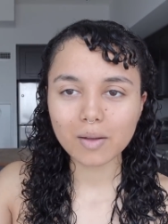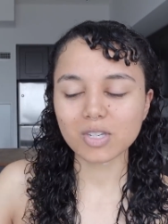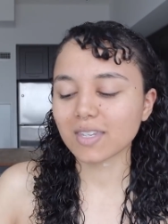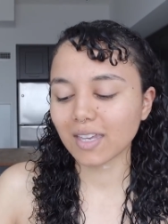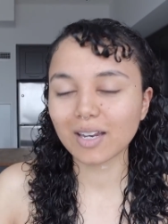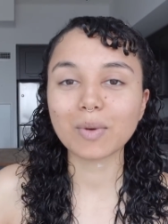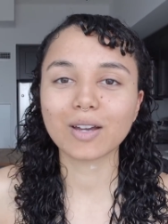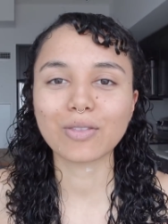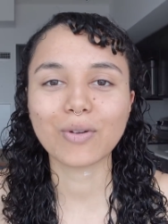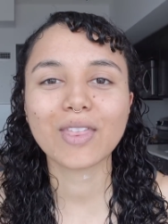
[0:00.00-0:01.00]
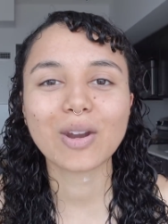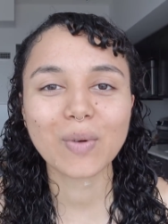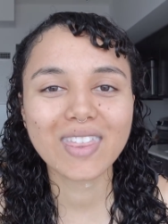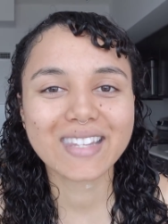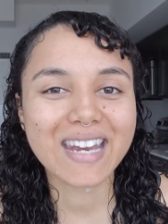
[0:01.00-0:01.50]
Just kidding, I'm not gonna throw that
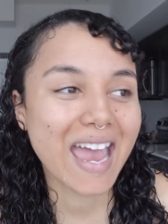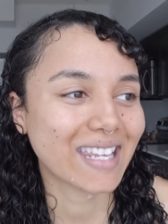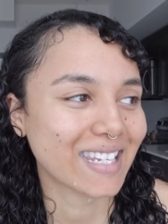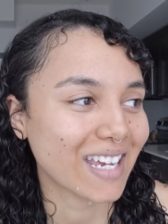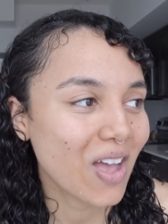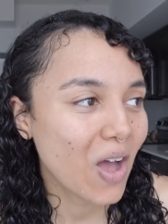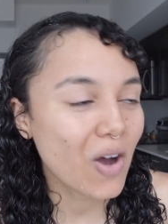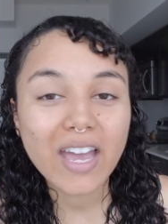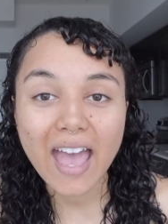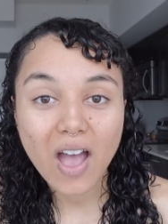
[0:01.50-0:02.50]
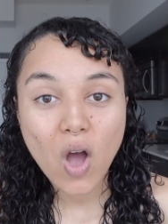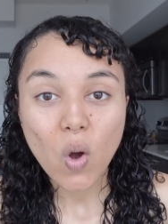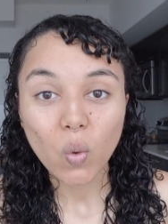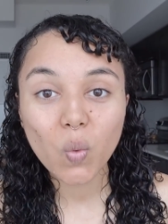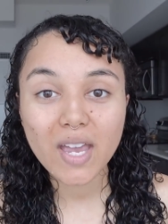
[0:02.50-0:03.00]
away, that's nasty. Okay,
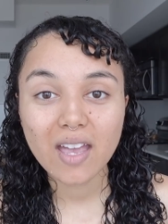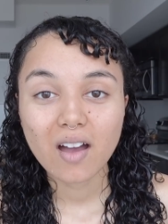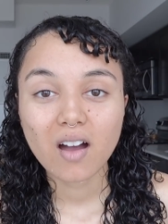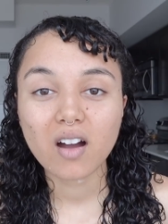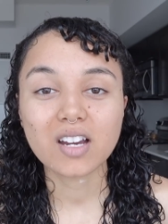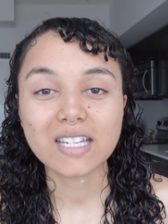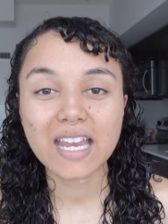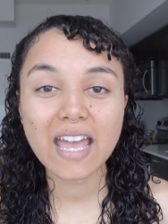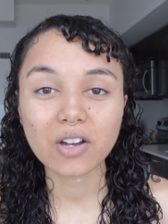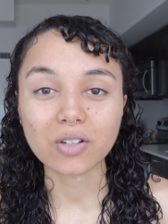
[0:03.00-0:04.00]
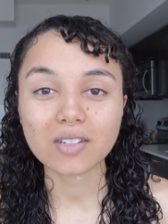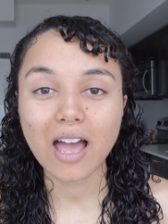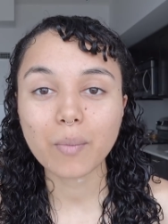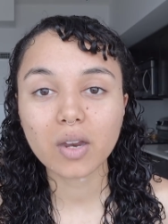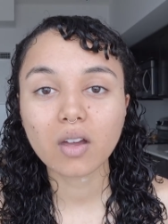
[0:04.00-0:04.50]
we are detangled.
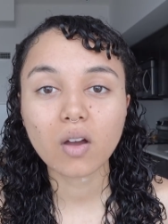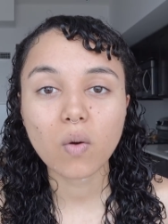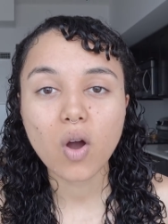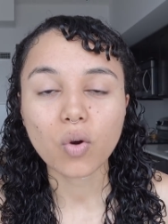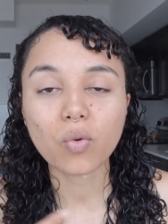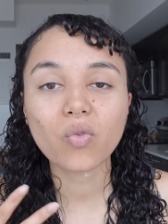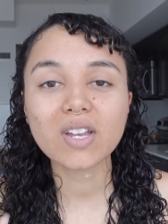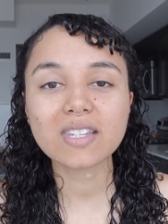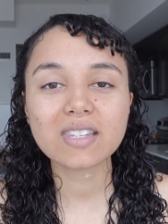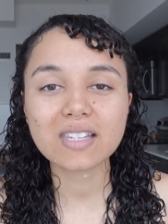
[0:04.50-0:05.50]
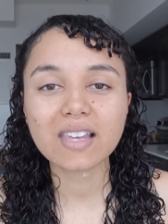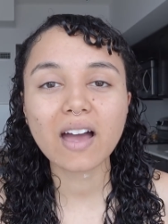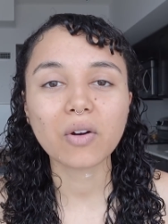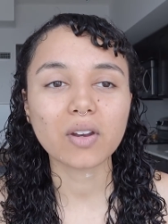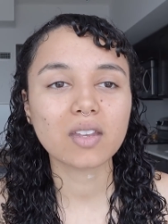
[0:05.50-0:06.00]
I'm gonna go rinse this
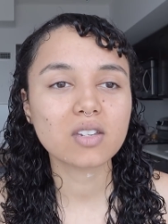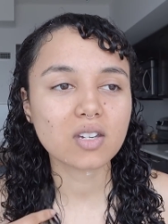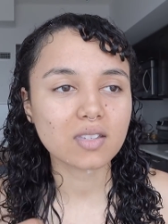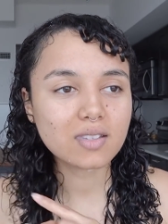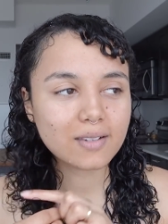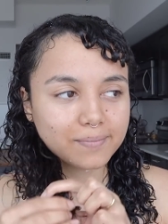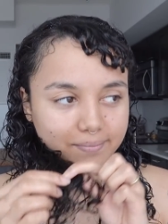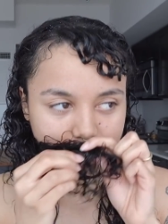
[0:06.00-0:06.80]
out and just,